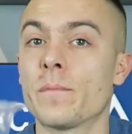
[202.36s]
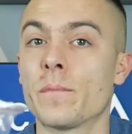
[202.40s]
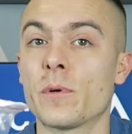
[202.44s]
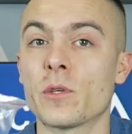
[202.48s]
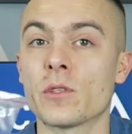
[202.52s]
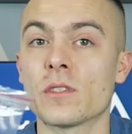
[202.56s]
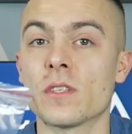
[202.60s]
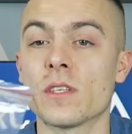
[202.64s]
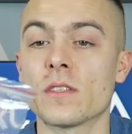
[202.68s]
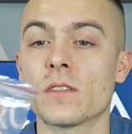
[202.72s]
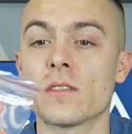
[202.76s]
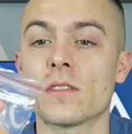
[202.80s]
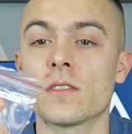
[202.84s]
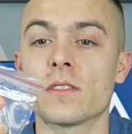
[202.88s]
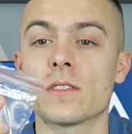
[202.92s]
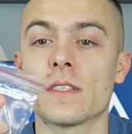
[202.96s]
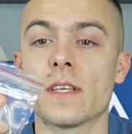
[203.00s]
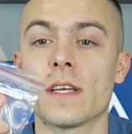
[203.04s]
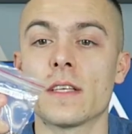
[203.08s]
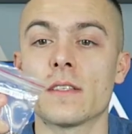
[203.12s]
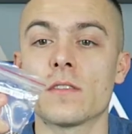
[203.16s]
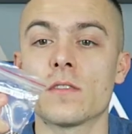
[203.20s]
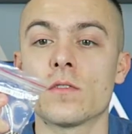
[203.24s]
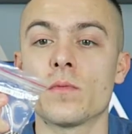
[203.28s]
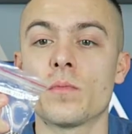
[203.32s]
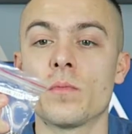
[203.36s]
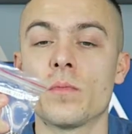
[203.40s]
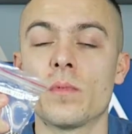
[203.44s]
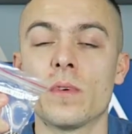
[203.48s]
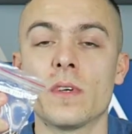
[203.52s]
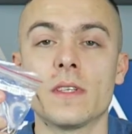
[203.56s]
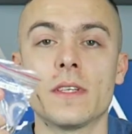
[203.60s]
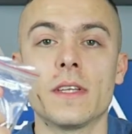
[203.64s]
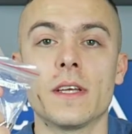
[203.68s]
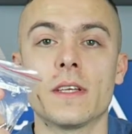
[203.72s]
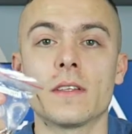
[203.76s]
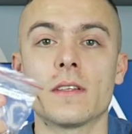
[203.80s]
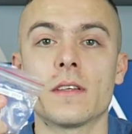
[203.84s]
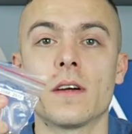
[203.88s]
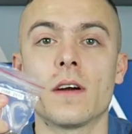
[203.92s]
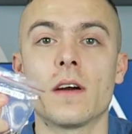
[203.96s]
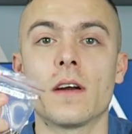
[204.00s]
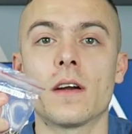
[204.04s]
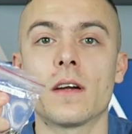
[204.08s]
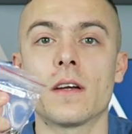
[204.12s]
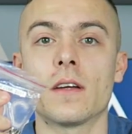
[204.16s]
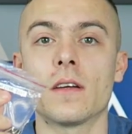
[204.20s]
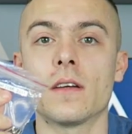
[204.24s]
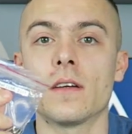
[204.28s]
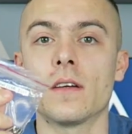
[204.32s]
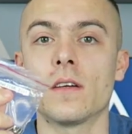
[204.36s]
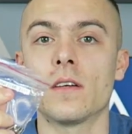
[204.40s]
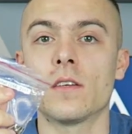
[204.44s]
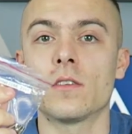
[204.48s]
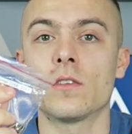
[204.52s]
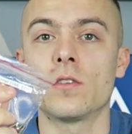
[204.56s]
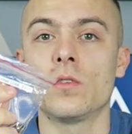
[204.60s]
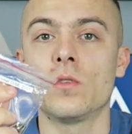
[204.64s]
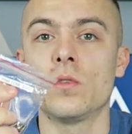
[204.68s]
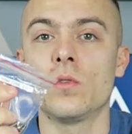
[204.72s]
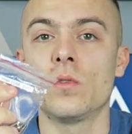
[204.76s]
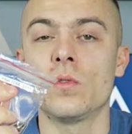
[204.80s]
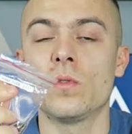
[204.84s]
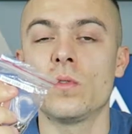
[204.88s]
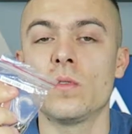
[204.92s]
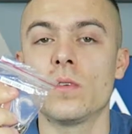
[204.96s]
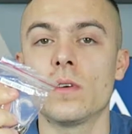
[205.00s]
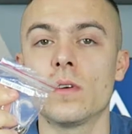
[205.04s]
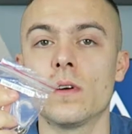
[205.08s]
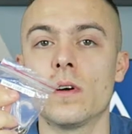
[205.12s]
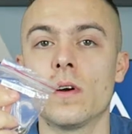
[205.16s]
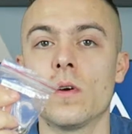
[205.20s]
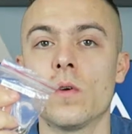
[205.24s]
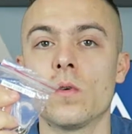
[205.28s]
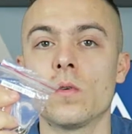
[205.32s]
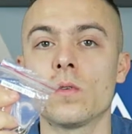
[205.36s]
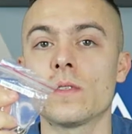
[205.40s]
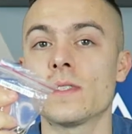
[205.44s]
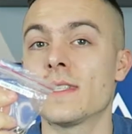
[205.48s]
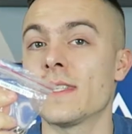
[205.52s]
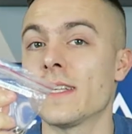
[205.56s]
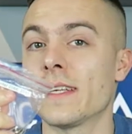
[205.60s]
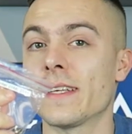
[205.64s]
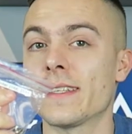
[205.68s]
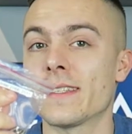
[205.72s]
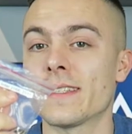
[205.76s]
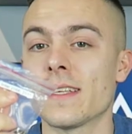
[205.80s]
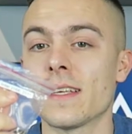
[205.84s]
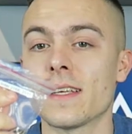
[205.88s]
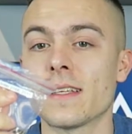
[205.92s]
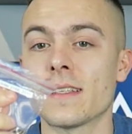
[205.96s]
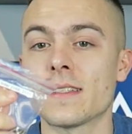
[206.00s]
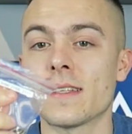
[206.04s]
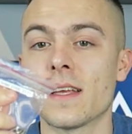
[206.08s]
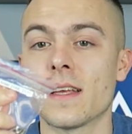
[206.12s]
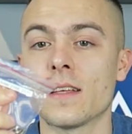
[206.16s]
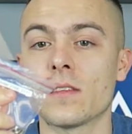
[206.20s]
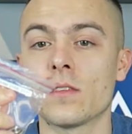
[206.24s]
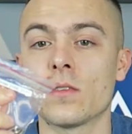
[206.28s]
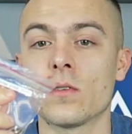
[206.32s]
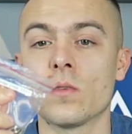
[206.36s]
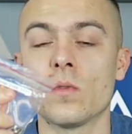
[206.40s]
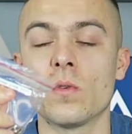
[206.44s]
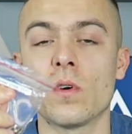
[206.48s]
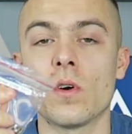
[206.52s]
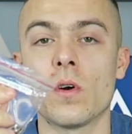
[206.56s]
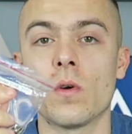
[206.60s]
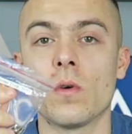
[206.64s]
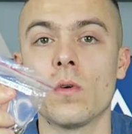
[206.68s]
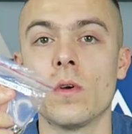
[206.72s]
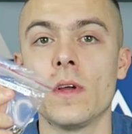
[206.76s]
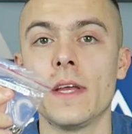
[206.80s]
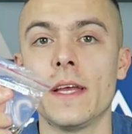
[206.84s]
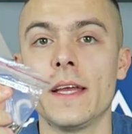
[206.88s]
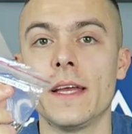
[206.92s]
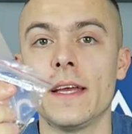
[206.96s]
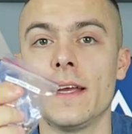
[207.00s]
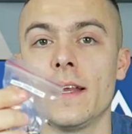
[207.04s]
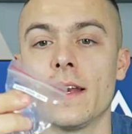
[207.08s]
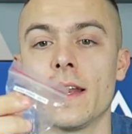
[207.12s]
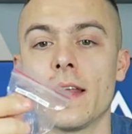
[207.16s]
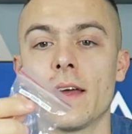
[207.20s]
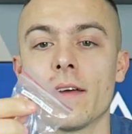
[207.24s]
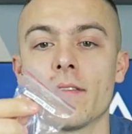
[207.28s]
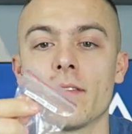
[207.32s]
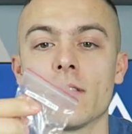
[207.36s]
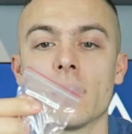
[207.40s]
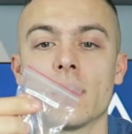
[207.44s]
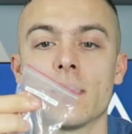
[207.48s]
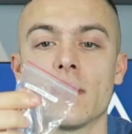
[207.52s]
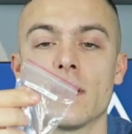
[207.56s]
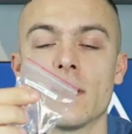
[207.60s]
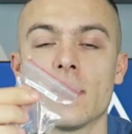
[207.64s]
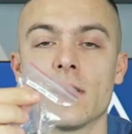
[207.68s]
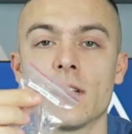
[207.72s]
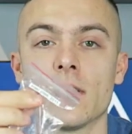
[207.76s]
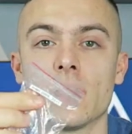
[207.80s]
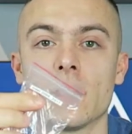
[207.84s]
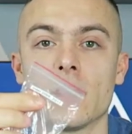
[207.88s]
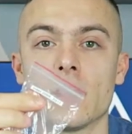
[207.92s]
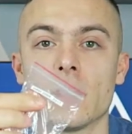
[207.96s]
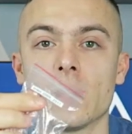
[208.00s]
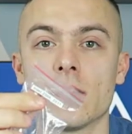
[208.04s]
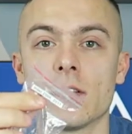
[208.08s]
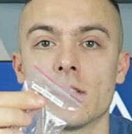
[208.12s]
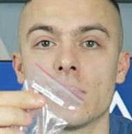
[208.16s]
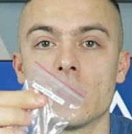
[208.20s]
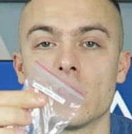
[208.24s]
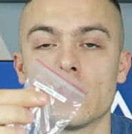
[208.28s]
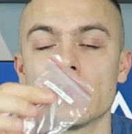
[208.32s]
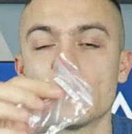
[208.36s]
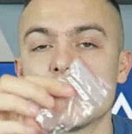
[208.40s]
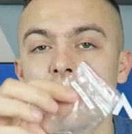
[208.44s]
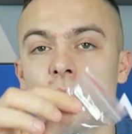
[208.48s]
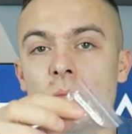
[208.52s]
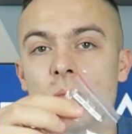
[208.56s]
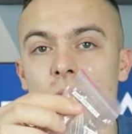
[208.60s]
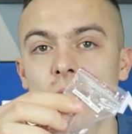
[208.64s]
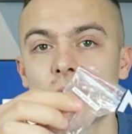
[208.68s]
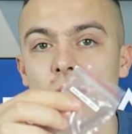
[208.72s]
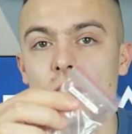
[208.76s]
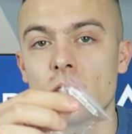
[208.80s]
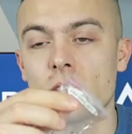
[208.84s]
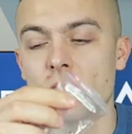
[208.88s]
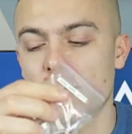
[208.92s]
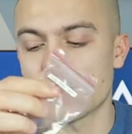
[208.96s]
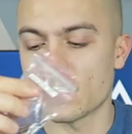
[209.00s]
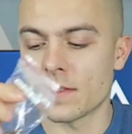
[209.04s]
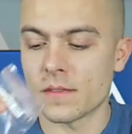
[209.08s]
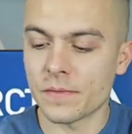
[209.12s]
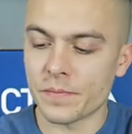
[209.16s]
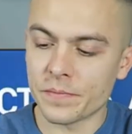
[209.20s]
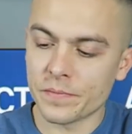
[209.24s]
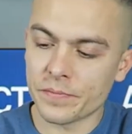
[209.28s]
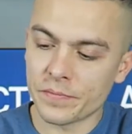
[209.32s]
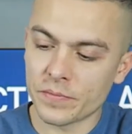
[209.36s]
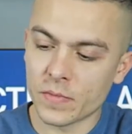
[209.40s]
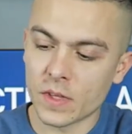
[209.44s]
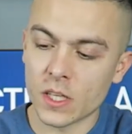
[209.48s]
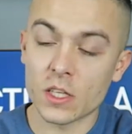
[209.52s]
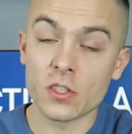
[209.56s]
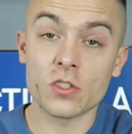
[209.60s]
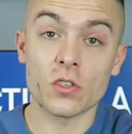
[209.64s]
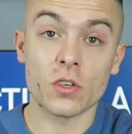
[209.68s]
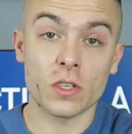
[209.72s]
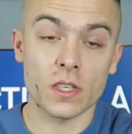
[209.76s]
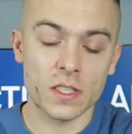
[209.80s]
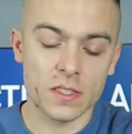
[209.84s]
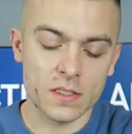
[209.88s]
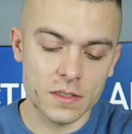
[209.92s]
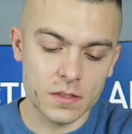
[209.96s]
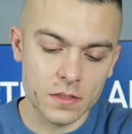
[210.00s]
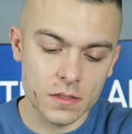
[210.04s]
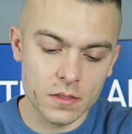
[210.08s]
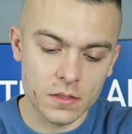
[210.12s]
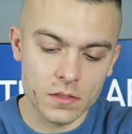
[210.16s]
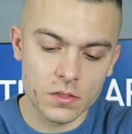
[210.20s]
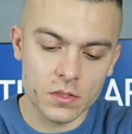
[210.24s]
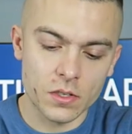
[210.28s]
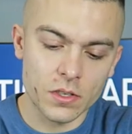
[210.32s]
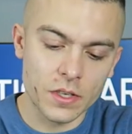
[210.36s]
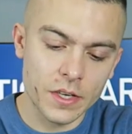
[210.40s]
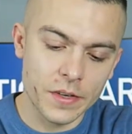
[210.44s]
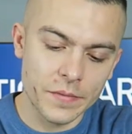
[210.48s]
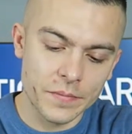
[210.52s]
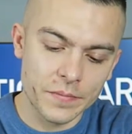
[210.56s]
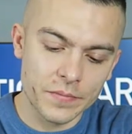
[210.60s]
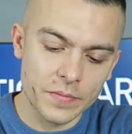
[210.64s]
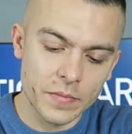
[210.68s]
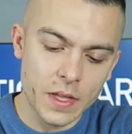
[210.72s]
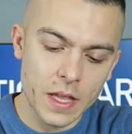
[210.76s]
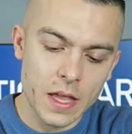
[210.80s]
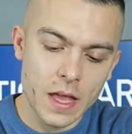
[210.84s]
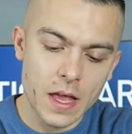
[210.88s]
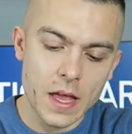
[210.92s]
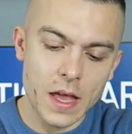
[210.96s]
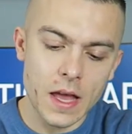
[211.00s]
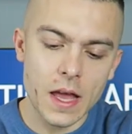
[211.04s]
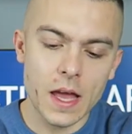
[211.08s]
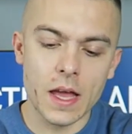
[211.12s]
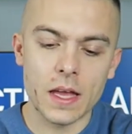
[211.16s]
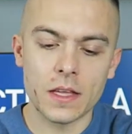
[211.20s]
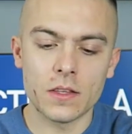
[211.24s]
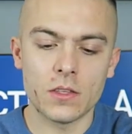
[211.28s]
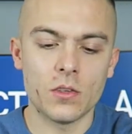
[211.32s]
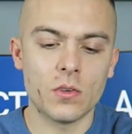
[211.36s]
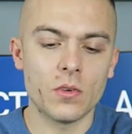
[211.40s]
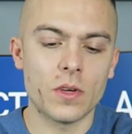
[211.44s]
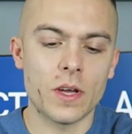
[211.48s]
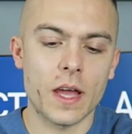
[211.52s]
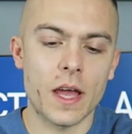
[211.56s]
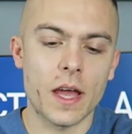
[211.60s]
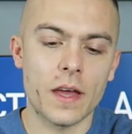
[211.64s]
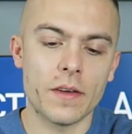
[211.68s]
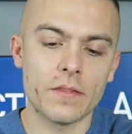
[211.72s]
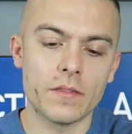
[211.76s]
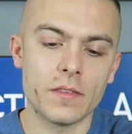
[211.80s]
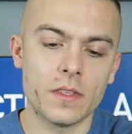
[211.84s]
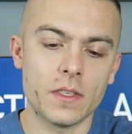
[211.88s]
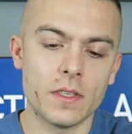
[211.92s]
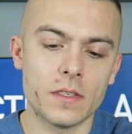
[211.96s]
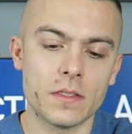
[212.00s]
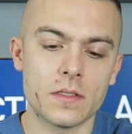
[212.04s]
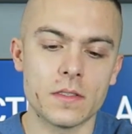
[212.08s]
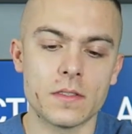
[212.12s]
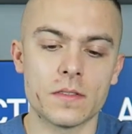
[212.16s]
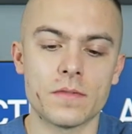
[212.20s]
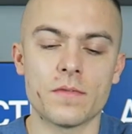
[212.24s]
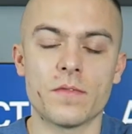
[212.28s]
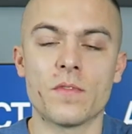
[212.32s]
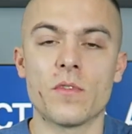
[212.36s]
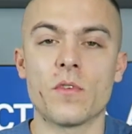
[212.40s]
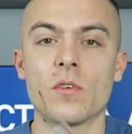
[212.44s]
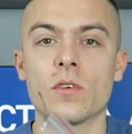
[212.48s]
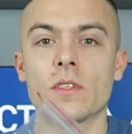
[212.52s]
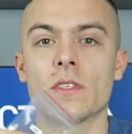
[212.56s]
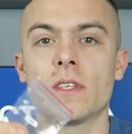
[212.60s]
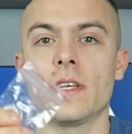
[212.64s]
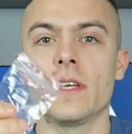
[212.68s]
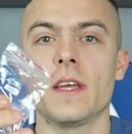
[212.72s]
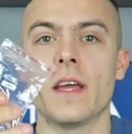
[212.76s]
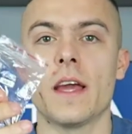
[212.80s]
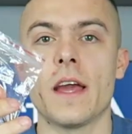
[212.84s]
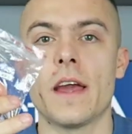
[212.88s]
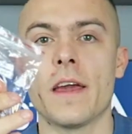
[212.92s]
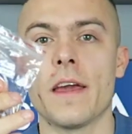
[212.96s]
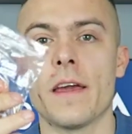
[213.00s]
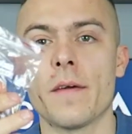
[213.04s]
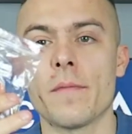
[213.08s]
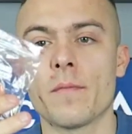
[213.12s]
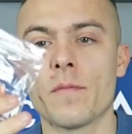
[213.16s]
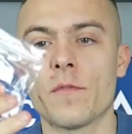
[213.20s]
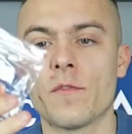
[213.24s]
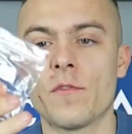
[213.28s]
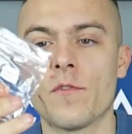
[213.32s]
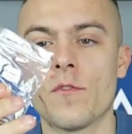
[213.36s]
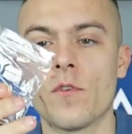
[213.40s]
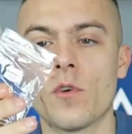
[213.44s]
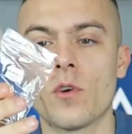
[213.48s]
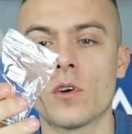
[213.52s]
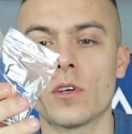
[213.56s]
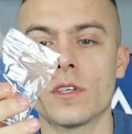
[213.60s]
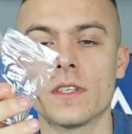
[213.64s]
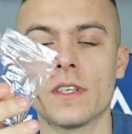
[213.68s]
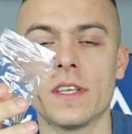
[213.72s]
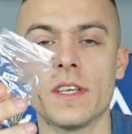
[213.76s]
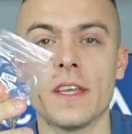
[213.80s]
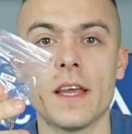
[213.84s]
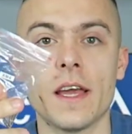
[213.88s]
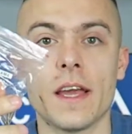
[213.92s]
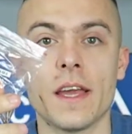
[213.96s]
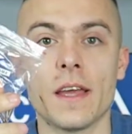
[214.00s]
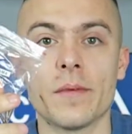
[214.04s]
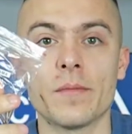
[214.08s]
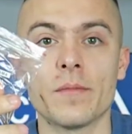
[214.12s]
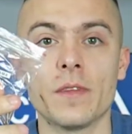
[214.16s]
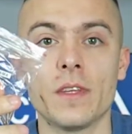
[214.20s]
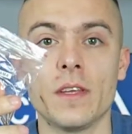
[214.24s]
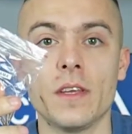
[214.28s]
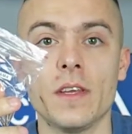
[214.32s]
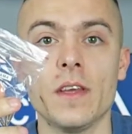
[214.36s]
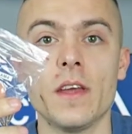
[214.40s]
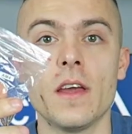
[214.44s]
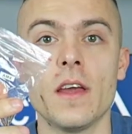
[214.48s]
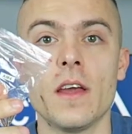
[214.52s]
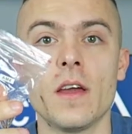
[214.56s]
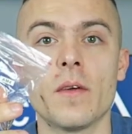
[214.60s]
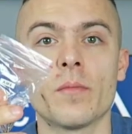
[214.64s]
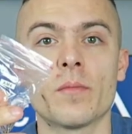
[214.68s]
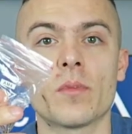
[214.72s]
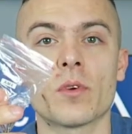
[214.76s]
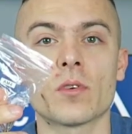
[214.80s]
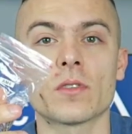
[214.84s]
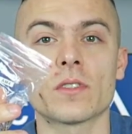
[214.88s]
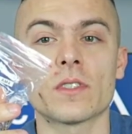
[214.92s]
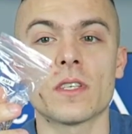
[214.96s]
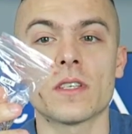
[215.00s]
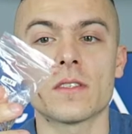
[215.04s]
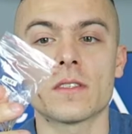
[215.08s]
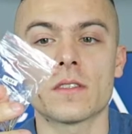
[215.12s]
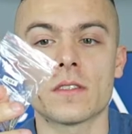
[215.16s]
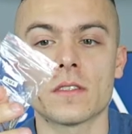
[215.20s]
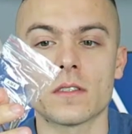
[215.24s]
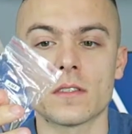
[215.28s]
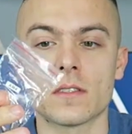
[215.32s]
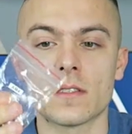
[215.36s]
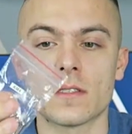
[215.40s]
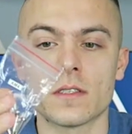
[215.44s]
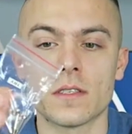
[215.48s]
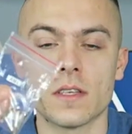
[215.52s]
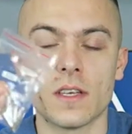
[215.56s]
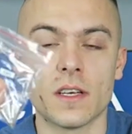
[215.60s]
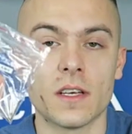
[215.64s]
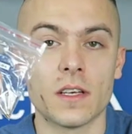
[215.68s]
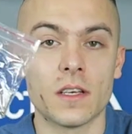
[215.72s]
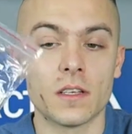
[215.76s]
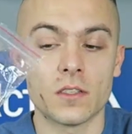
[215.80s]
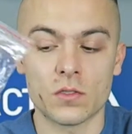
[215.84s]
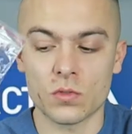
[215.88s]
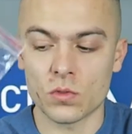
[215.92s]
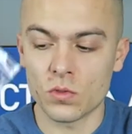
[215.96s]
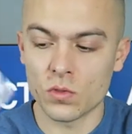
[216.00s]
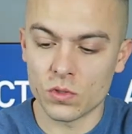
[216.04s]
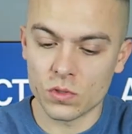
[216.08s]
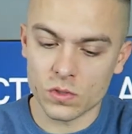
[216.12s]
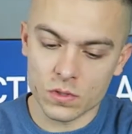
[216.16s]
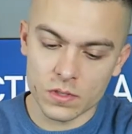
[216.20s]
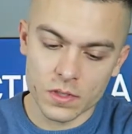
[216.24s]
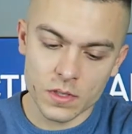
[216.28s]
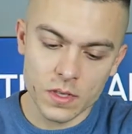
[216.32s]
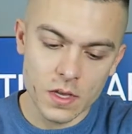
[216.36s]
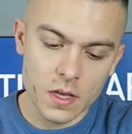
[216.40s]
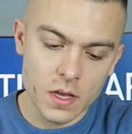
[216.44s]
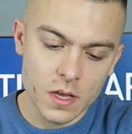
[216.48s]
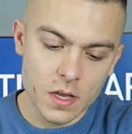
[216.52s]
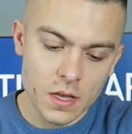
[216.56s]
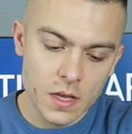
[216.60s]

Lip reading: processors that are 2066 and 2011 chipsets, sockets, sorry. And you have this for the AMD processors screws.